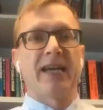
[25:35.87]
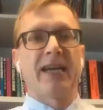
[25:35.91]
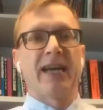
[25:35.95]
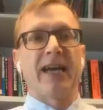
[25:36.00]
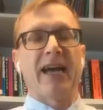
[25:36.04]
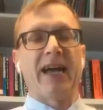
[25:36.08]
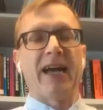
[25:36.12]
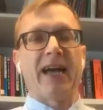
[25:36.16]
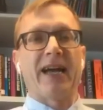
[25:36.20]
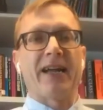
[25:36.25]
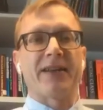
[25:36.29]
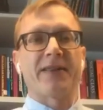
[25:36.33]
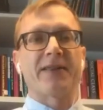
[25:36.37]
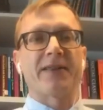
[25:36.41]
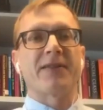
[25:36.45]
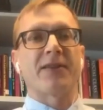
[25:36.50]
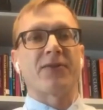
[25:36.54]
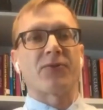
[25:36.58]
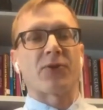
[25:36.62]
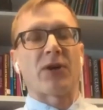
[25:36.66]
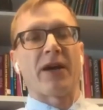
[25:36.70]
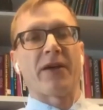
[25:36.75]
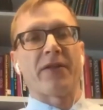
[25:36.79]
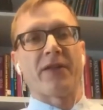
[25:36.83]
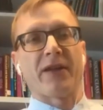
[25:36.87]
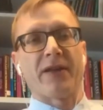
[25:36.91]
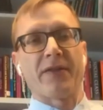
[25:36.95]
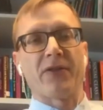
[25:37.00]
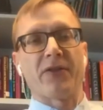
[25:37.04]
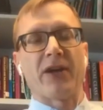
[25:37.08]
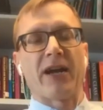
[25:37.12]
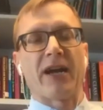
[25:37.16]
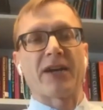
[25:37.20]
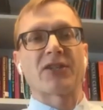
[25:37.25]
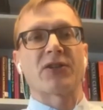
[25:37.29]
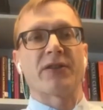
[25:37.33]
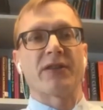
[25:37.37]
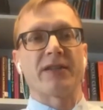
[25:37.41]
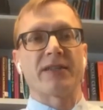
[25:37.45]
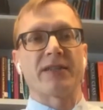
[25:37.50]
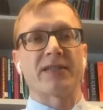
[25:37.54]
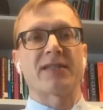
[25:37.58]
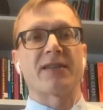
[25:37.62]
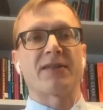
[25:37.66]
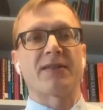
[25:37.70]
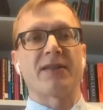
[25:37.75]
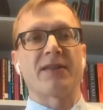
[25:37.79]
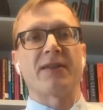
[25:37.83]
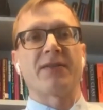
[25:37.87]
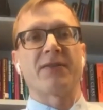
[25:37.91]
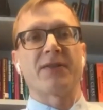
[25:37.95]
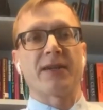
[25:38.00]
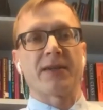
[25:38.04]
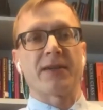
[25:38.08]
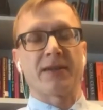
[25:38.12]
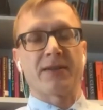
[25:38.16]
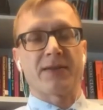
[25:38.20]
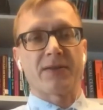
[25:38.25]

and the, rather than the, actually this, the